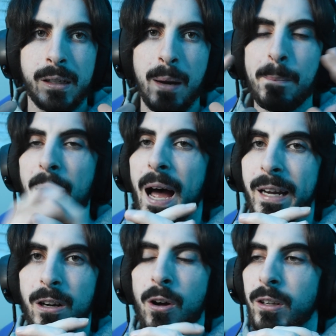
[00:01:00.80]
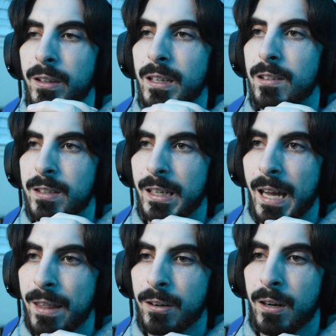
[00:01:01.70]
combine all of these
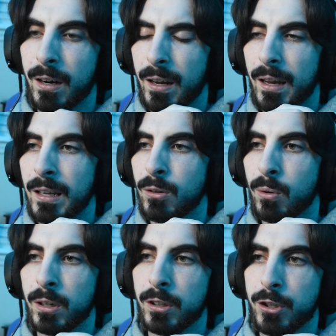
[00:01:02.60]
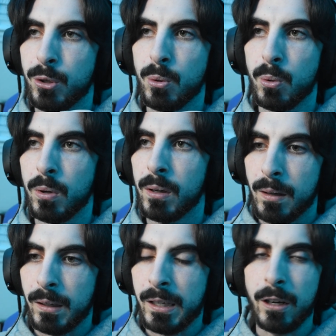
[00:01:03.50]
together in order to
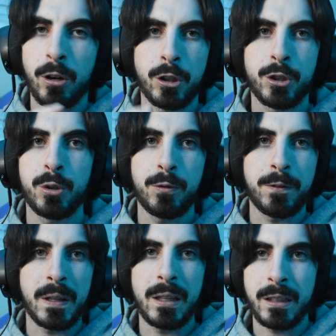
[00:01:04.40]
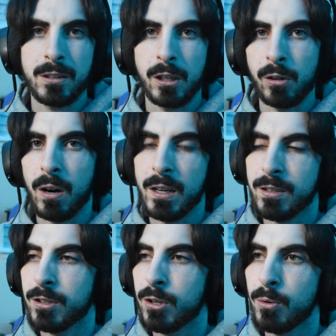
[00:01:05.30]
get her true feelings
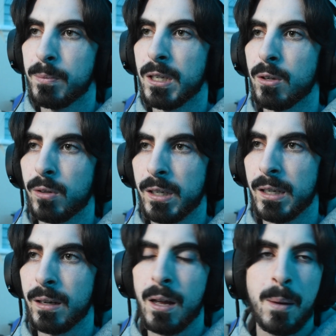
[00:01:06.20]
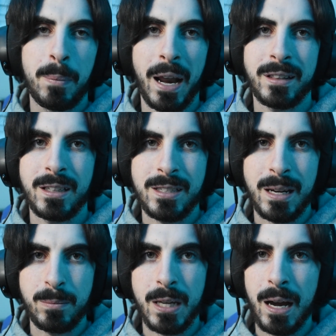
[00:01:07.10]
across to Miyuki. But at the
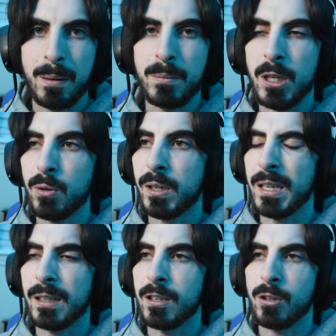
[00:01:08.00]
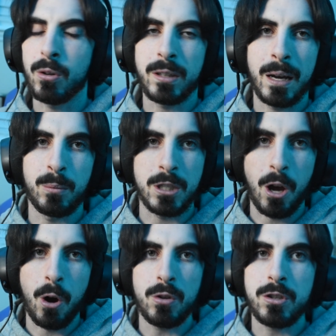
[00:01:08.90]
same time, Miyuki this whole time was
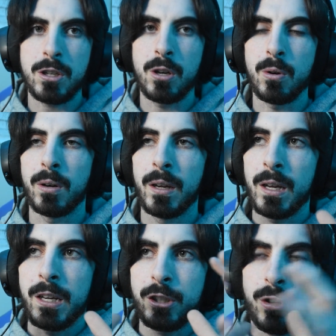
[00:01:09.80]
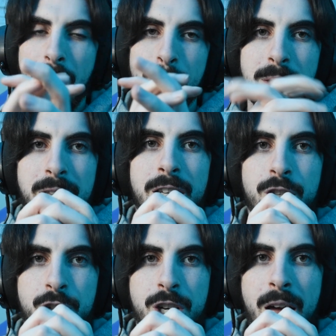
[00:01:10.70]
also trapped in
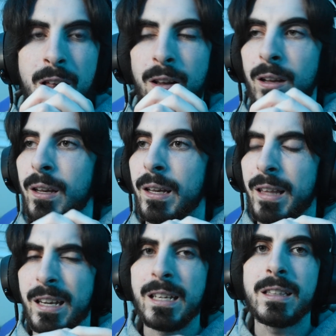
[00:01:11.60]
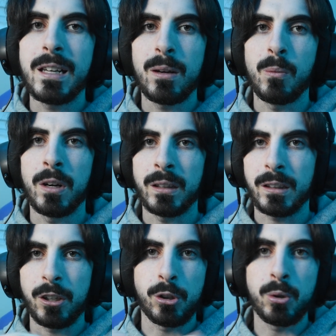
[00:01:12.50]
this shell that he didn't
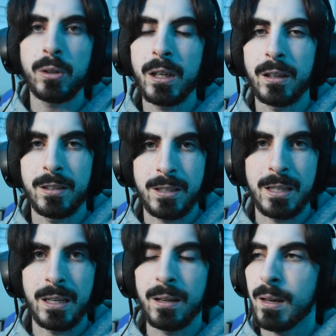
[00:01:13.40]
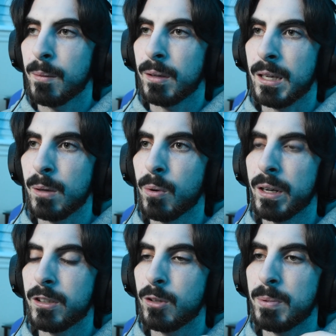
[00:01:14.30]
want Kaguya to see. He
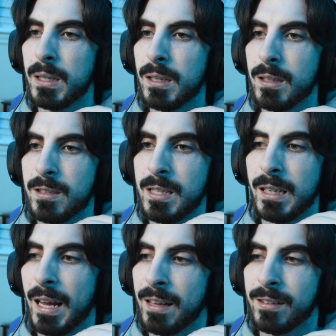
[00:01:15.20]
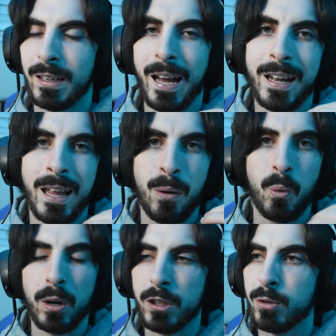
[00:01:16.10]
wanted to be seen as the guy that
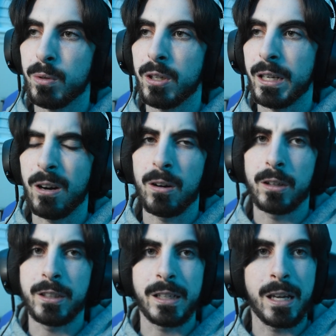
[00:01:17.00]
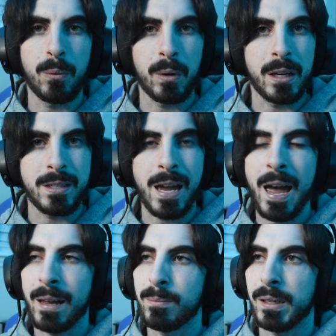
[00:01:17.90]
works really hard to get where he's
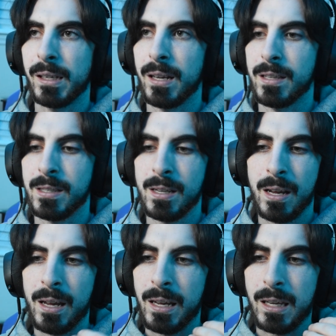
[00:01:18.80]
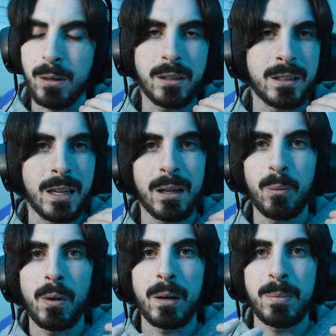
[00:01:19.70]
at, because he
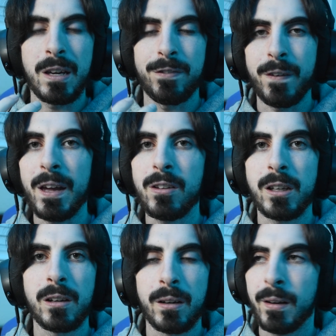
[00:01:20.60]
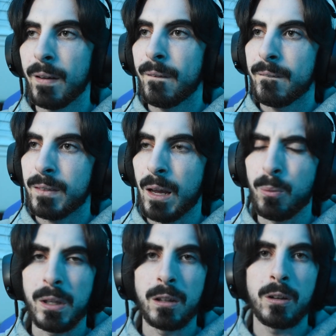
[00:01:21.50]
didn't want to be a failure. That
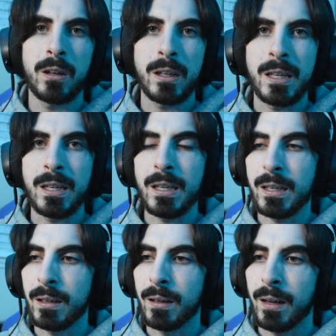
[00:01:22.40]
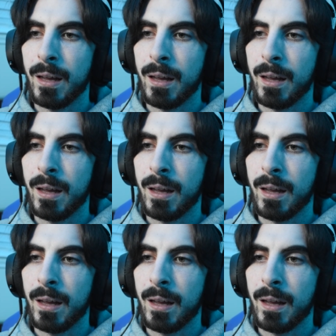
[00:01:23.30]
we learn he